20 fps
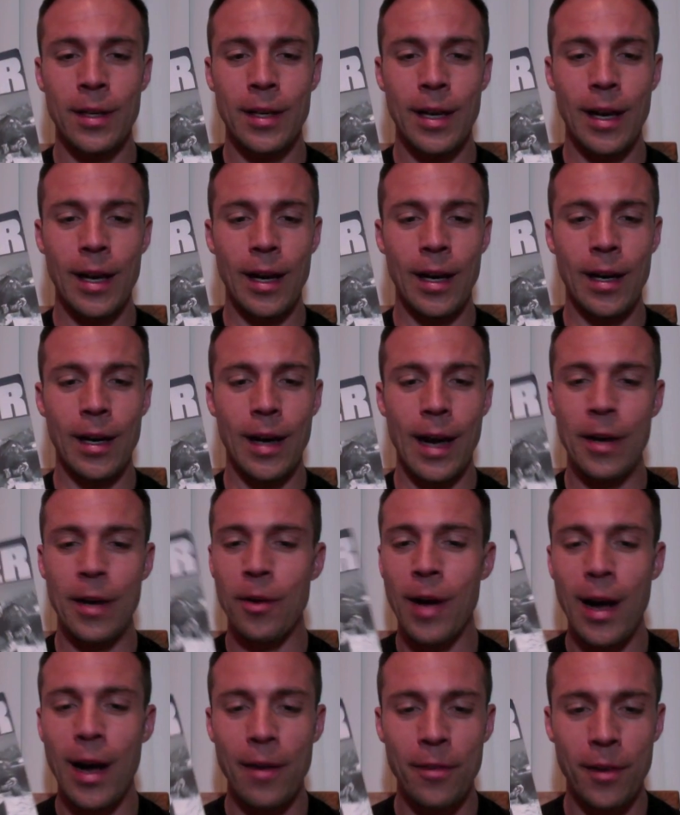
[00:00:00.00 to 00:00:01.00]
I don't
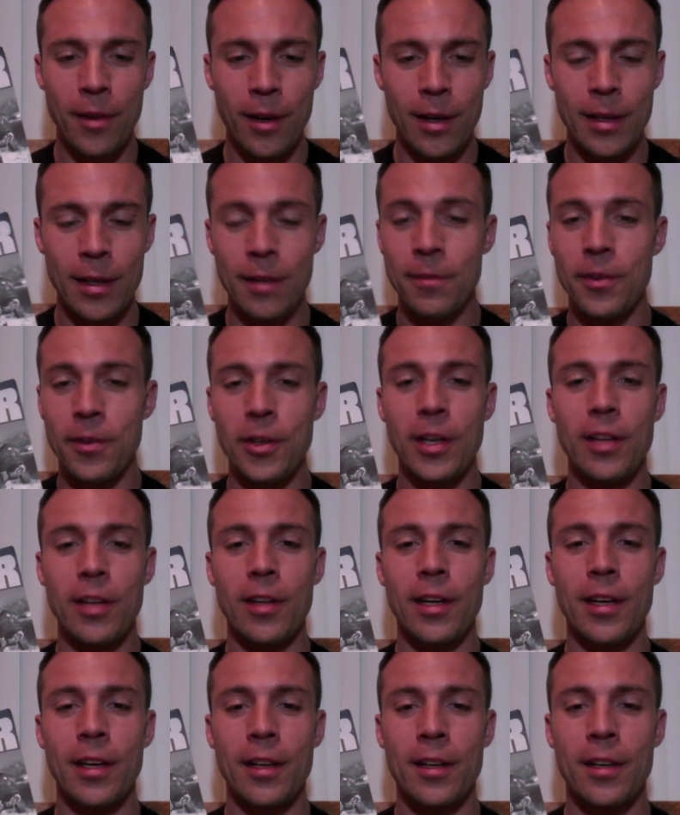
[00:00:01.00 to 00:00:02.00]
have an affiliate
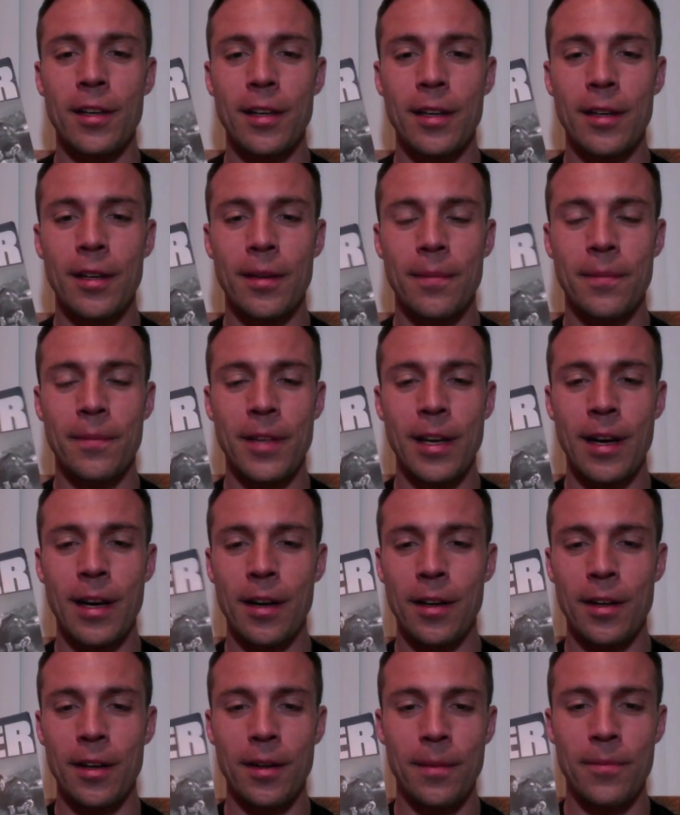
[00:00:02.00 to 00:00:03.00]
link that I'm
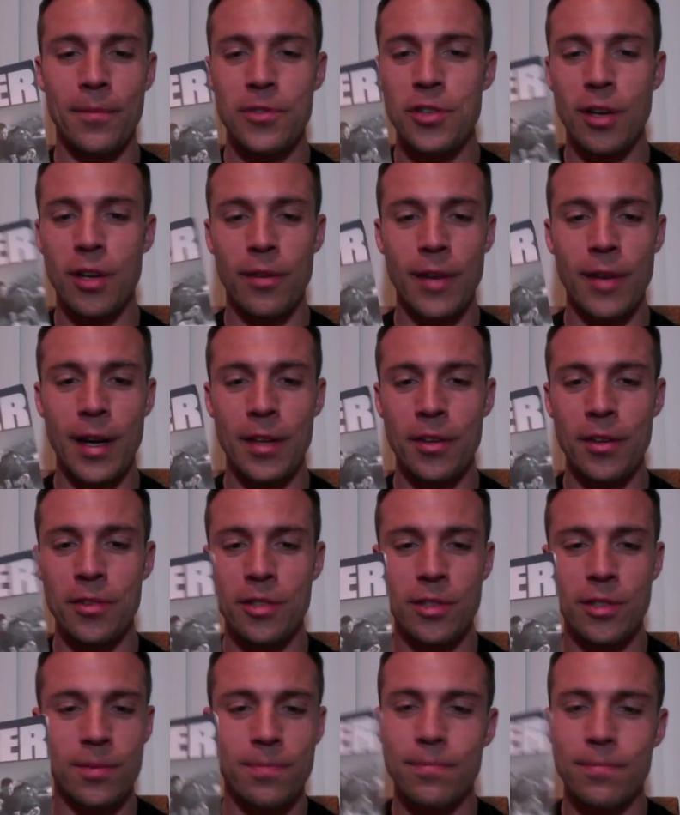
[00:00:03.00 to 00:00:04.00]
going to shove at you.
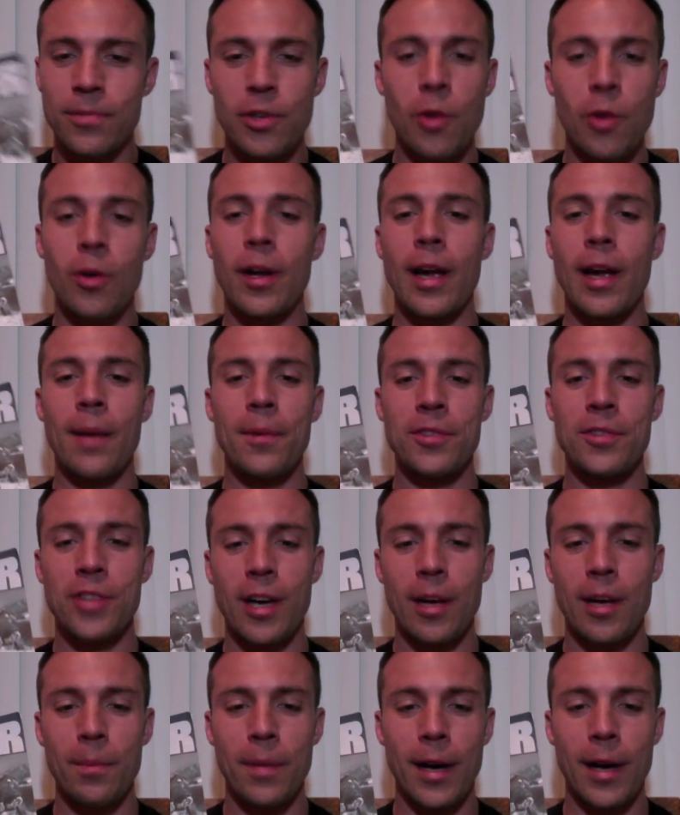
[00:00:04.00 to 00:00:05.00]
Just go to Amazon
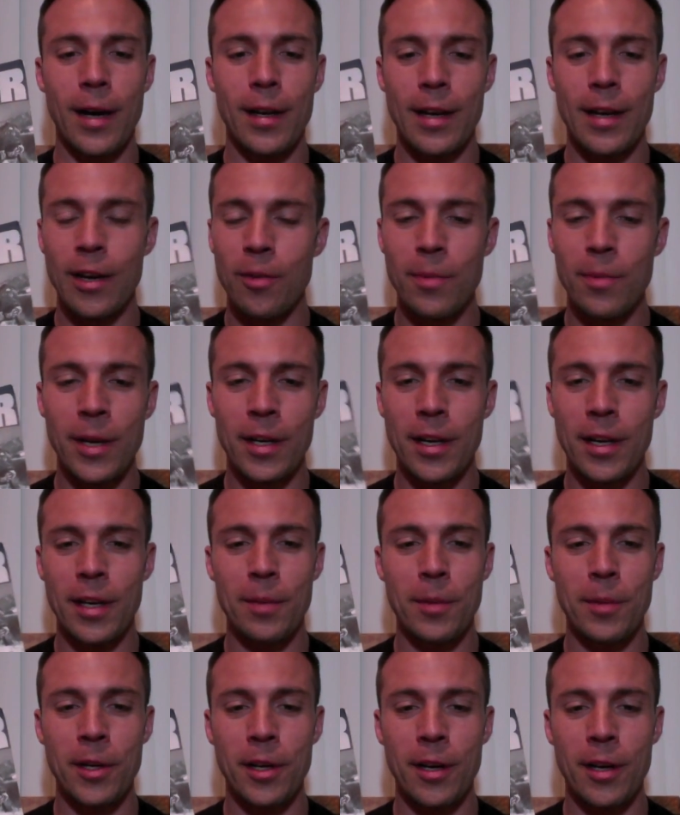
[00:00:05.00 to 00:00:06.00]
and buy it. I don't make any
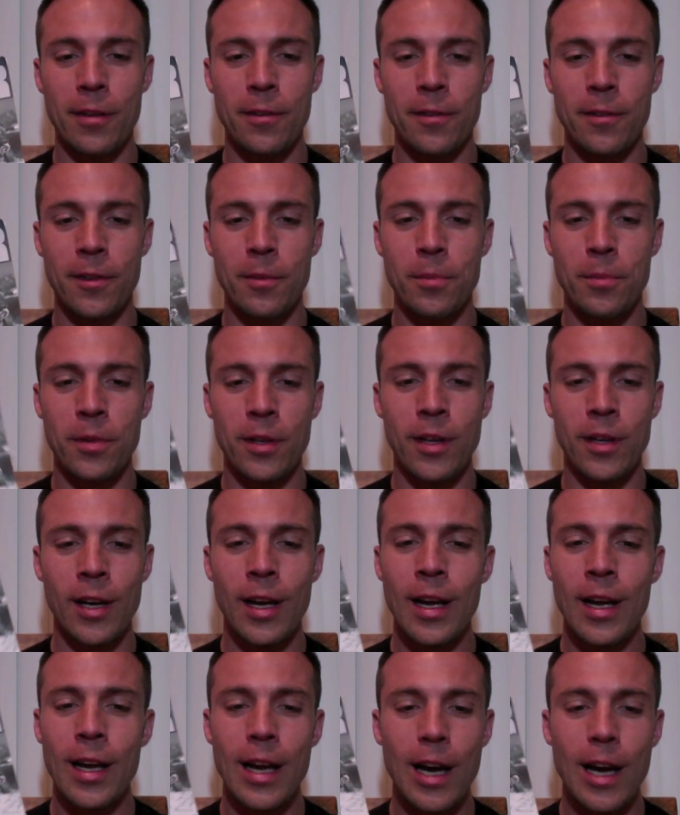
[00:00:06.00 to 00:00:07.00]
money off of it, but
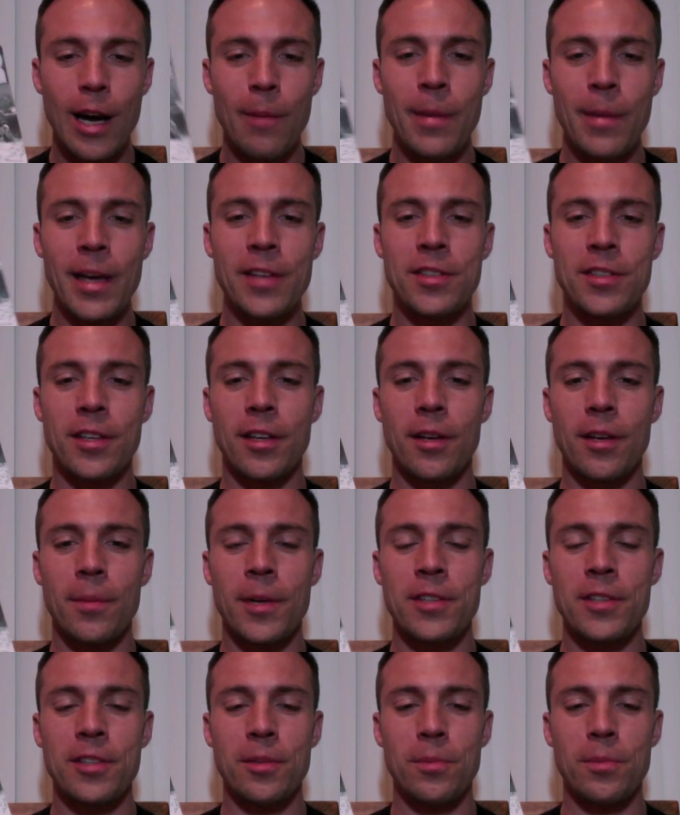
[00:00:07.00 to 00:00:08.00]
amazing
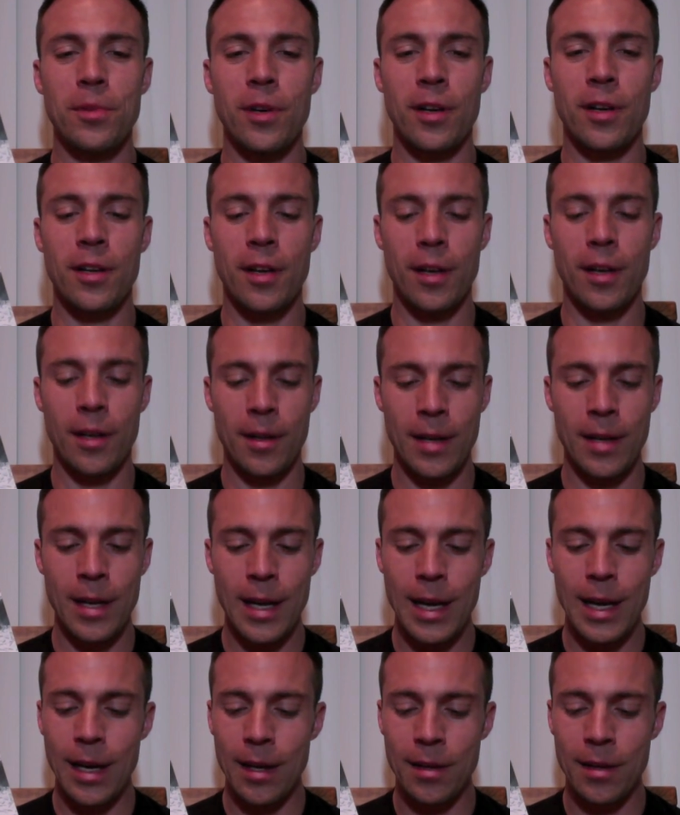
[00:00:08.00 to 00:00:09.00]
book.
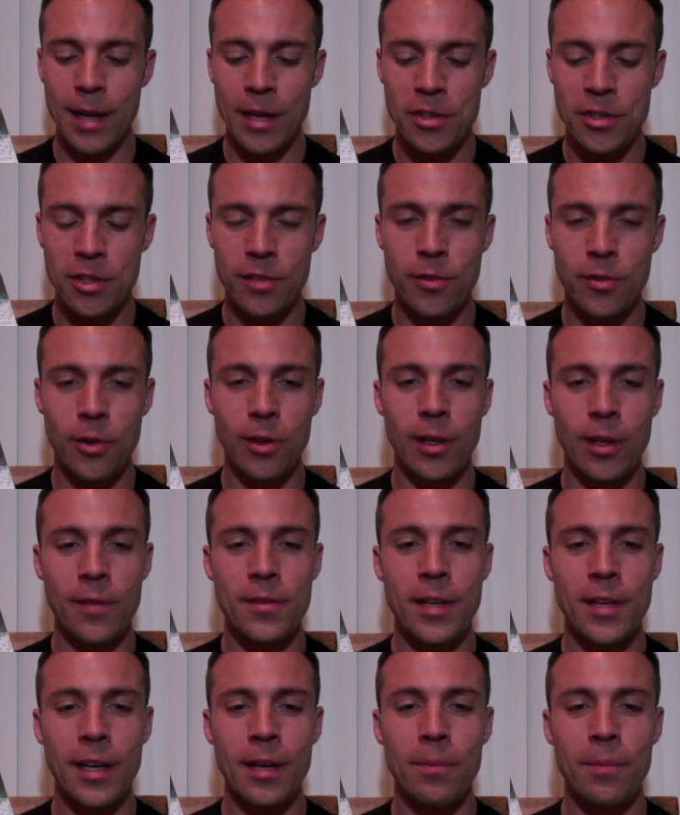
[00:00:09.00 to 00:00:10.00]
Not just for
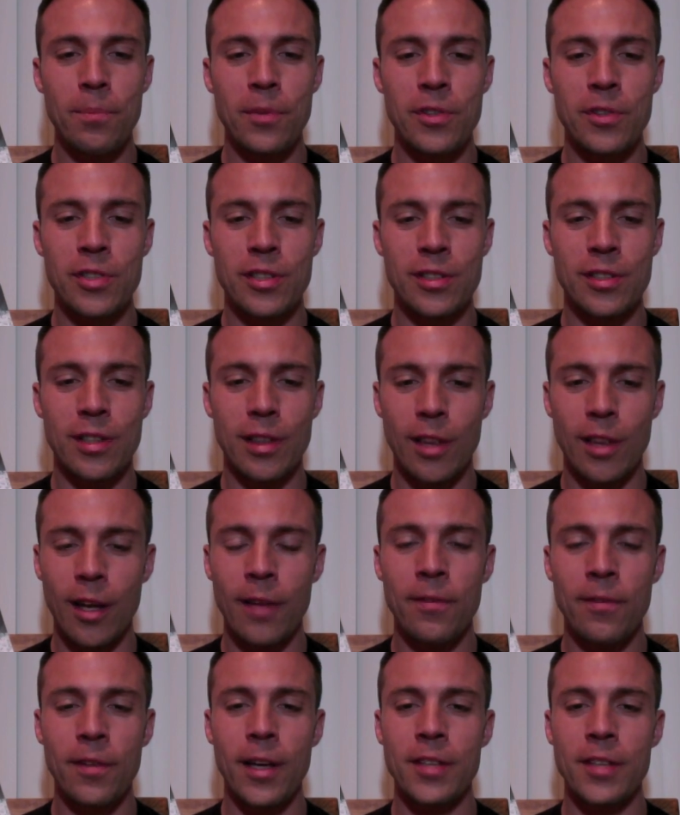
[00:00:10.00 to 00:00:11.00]
lifting, but just
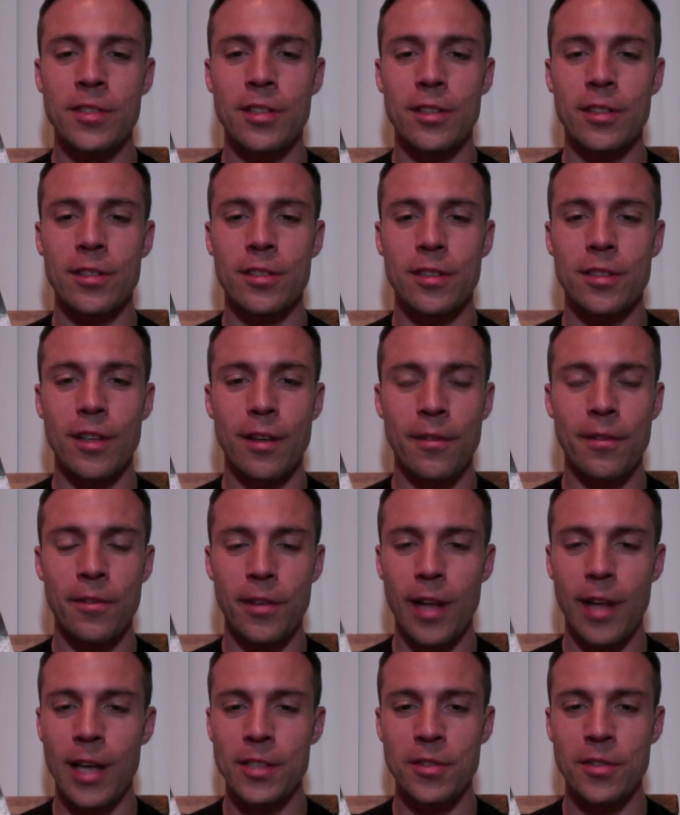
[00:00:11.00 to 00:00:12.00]
life lessons,
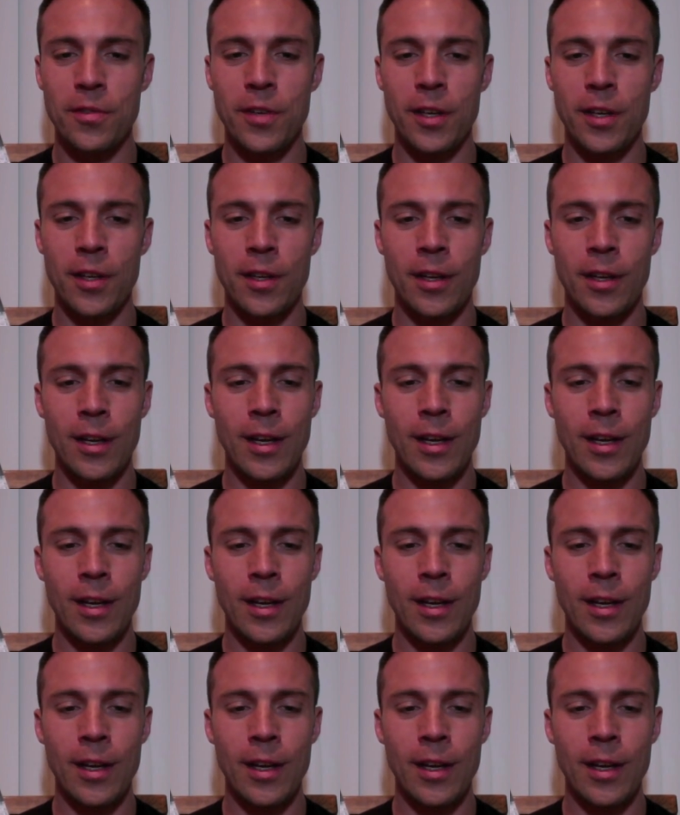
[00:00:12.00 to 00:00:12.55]
philosophy.